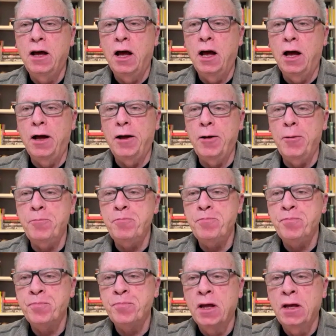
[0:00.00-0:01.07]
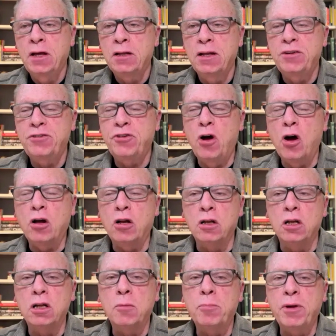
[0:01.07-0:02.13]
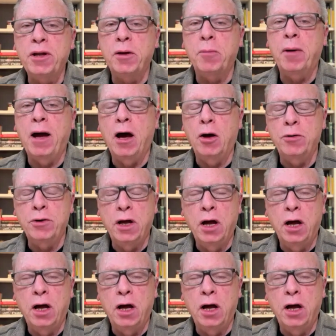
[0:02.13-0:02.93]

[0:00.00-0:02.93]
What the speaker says: Um, let's talk a little bit about